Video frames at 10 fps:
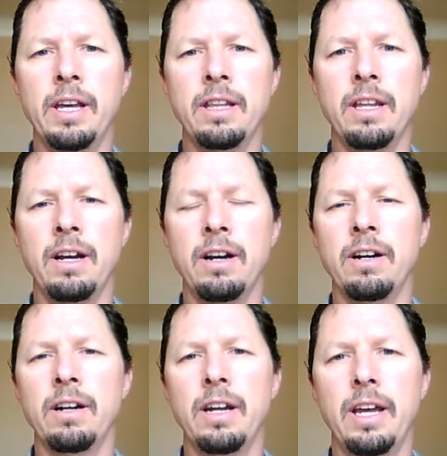in
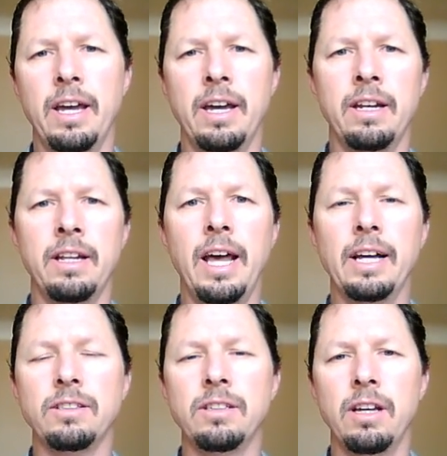there, and
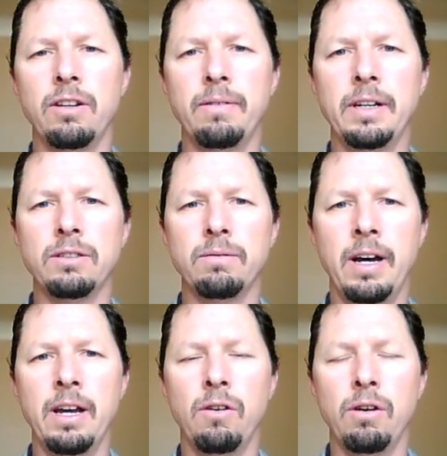that's another reason
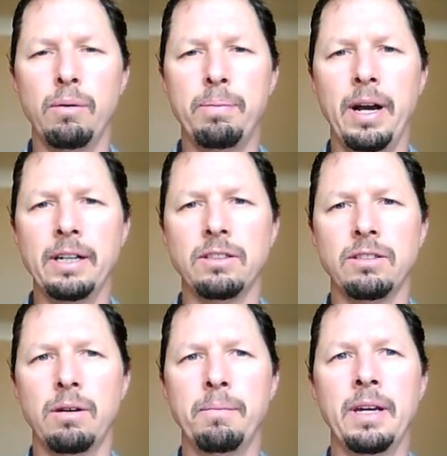why oil
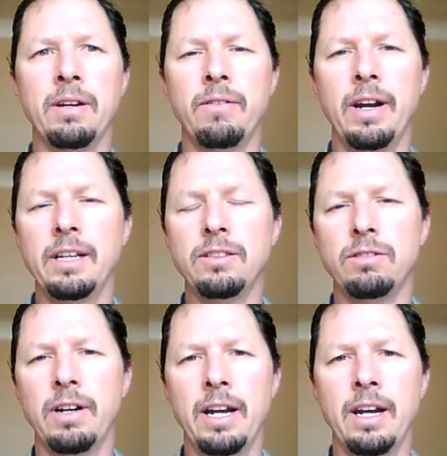prices are being
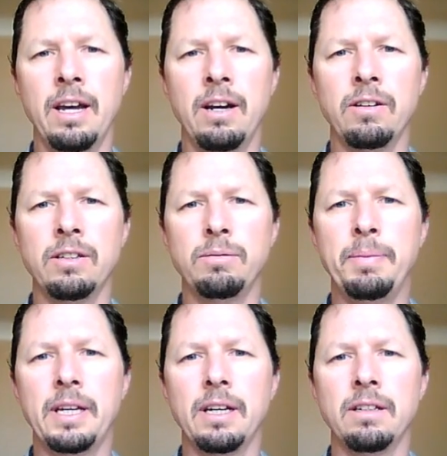raised right now, is
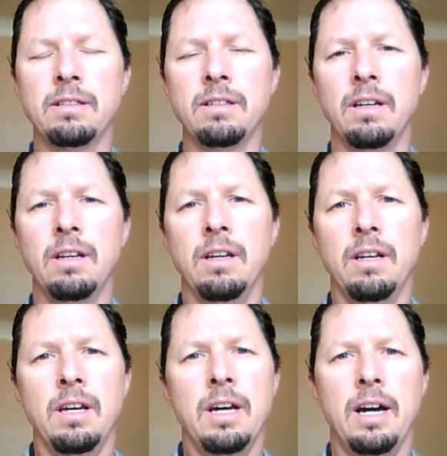because
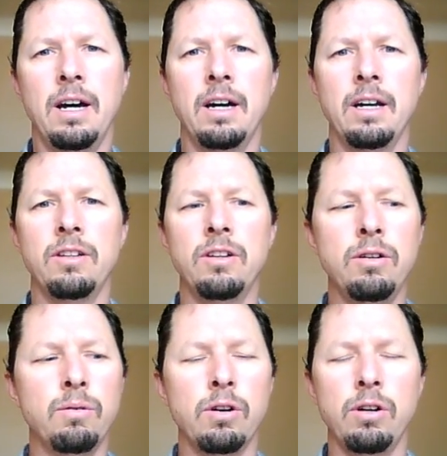uh, the
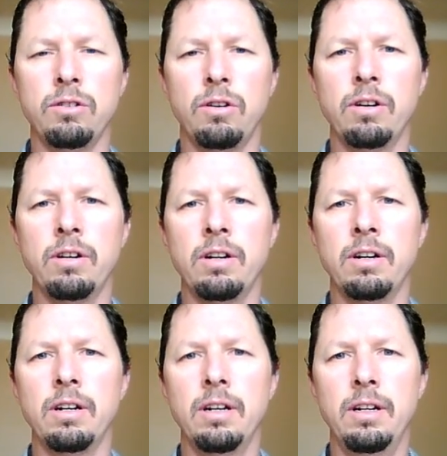New World Order